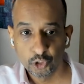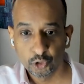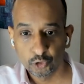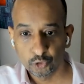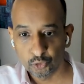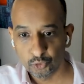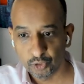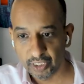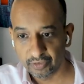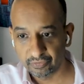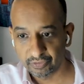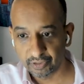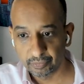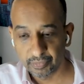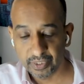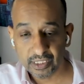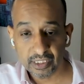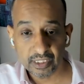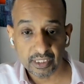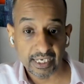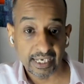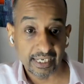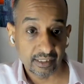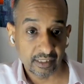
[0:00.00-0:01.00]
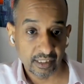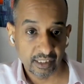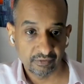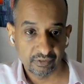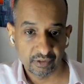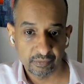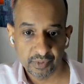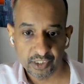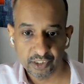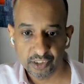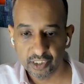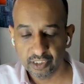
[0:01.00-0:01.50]
to governments and
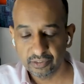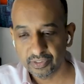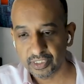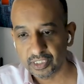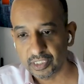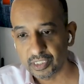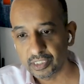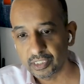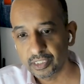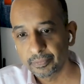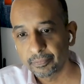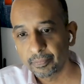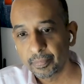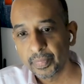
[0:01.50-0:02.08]
government services.